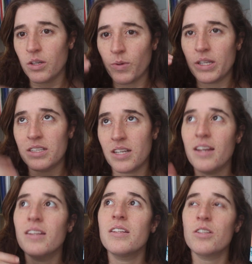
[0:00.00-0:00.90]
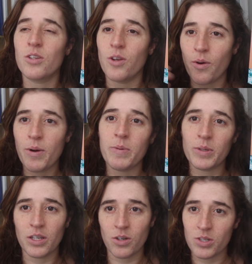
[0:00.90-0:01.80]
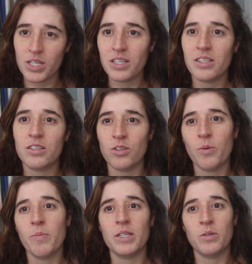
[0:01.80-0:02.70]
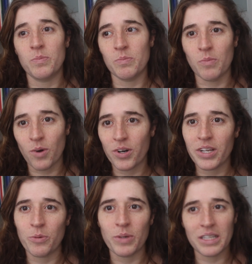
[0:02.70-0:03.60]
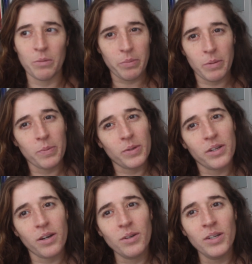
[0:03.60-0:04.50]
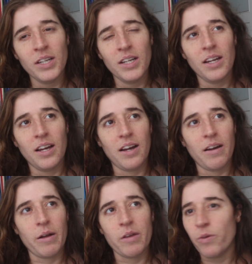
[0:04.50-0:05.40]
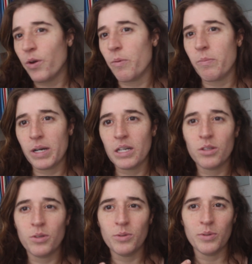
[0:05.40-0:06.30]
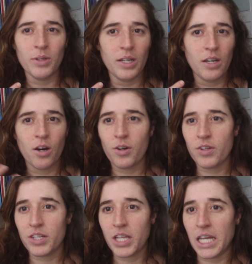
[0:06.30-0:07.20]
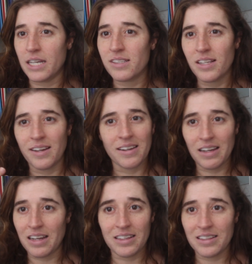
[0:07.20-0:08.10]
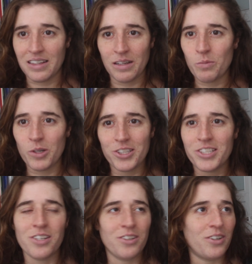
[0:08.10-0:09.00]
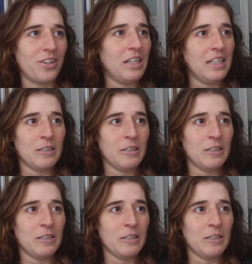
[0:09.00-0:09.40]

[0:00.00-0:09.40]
what the scientists know about the ocean is so much more than what the people know. If you compare it to other things like land animals or